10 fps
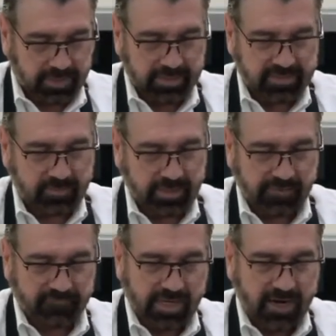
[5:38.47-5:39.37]
Get some of
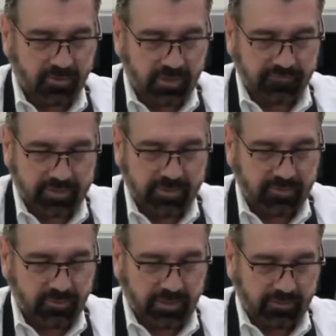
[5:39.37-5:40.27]
that flour off there
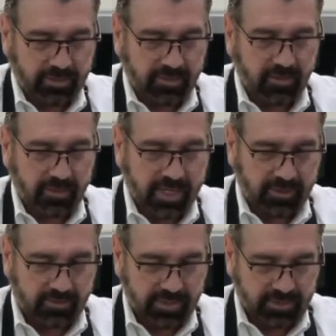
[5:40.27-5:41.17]
because we don't need all that
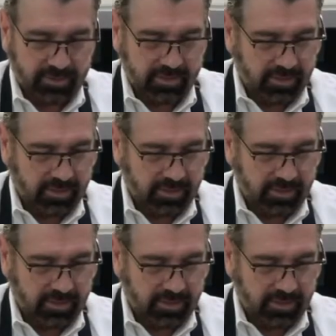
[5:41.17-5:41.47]
on it.